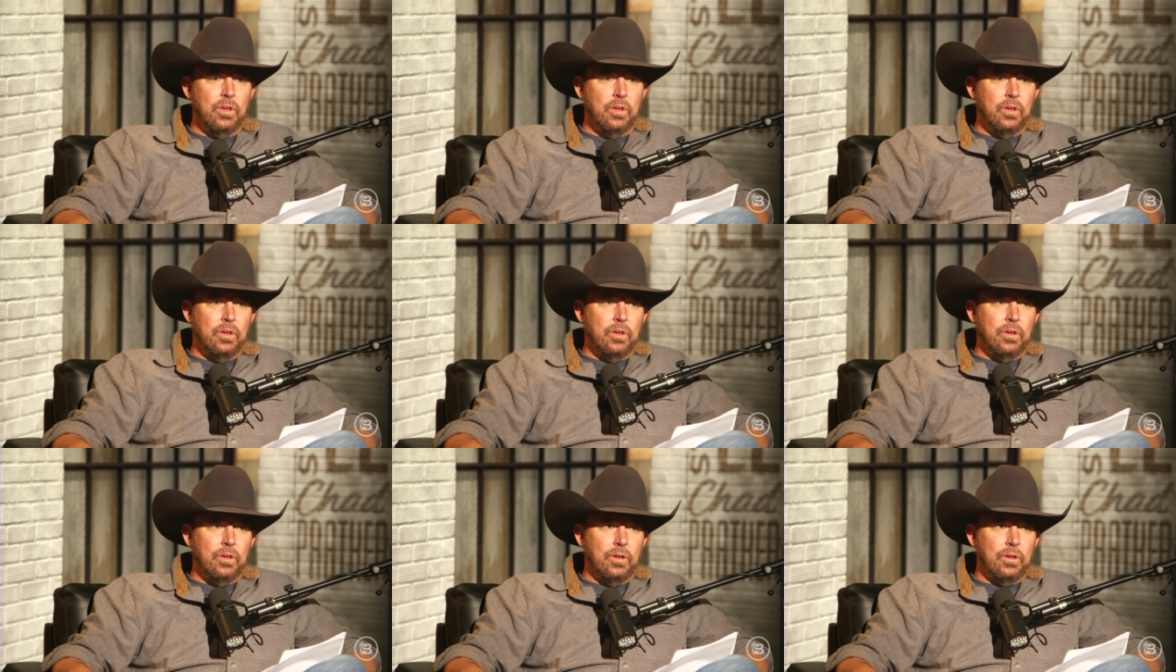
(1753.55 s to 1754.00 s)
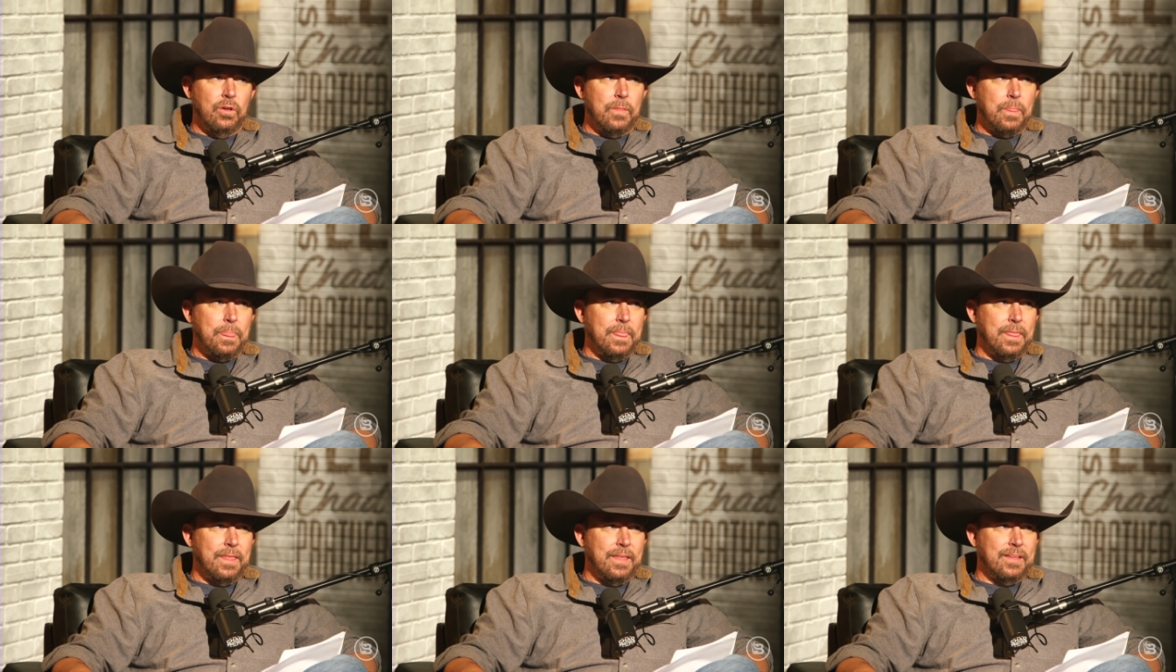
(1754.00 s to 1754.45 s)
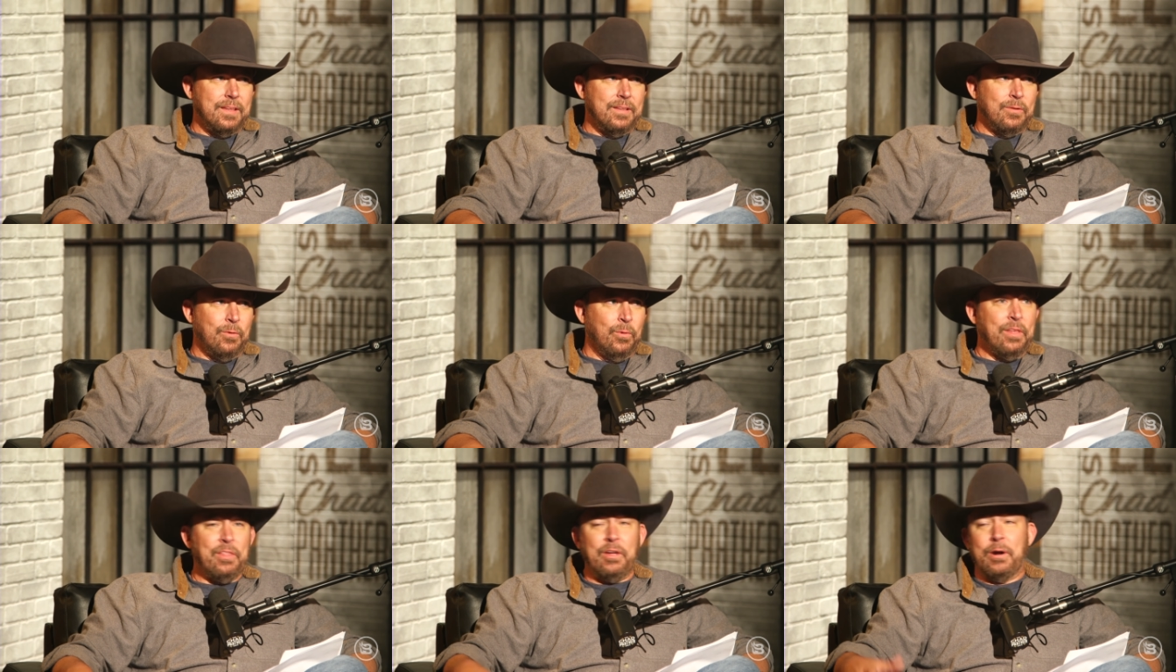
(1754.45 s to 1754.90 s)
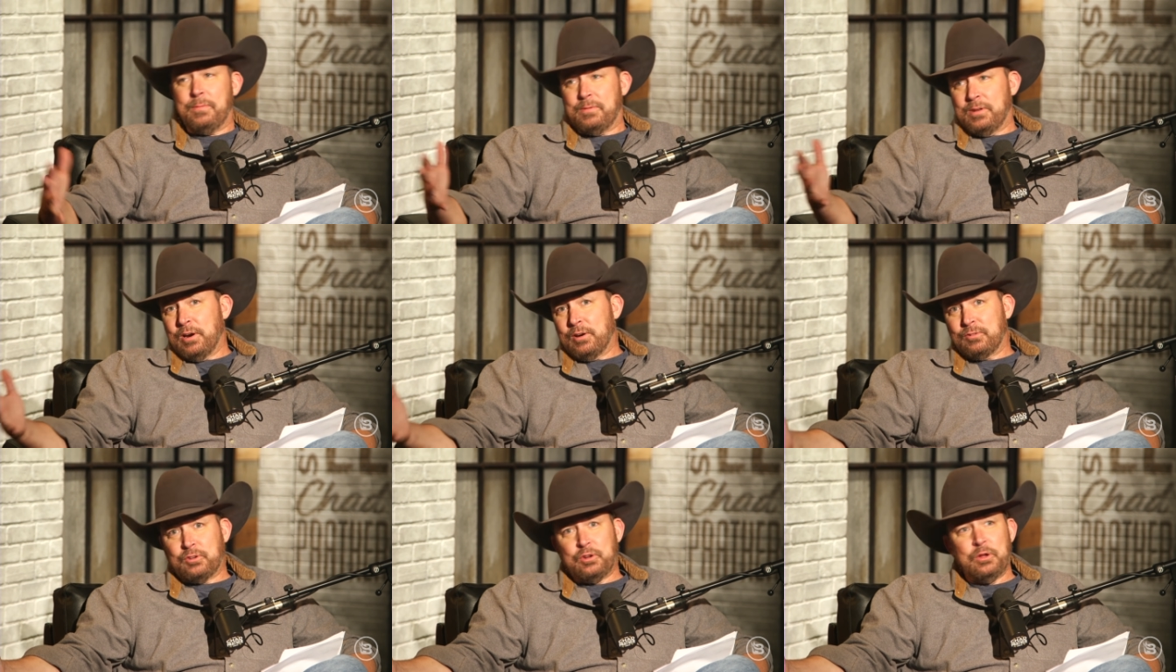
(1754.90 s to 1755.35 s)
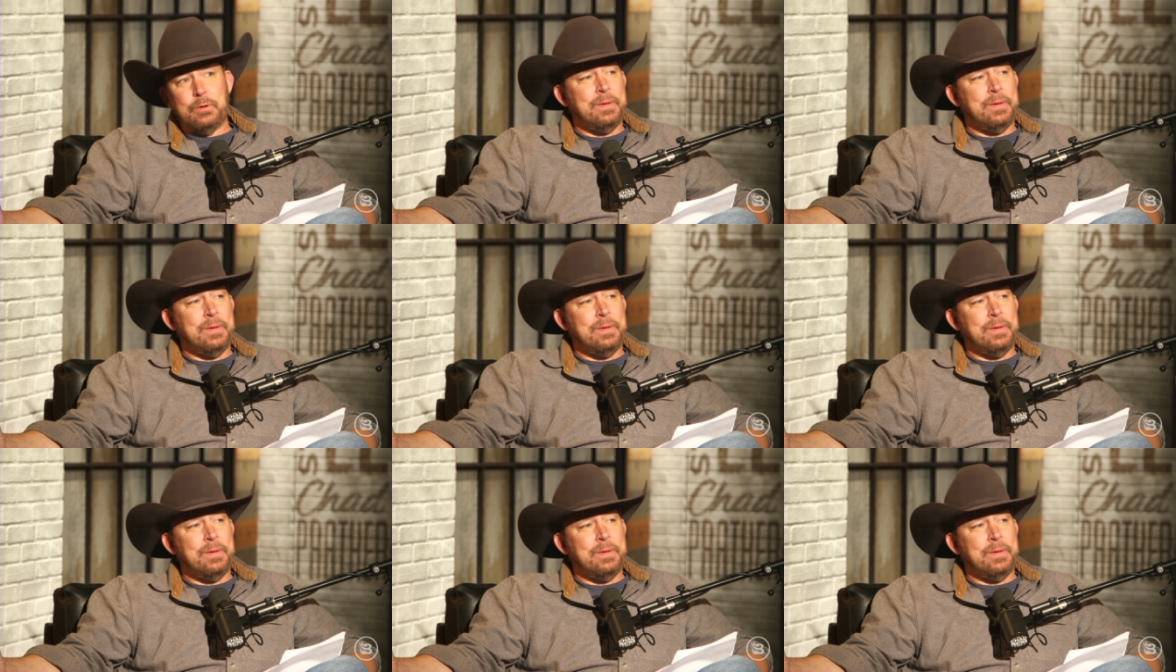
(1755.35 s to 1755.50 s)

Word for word: They're at the parade. Well, they're they're too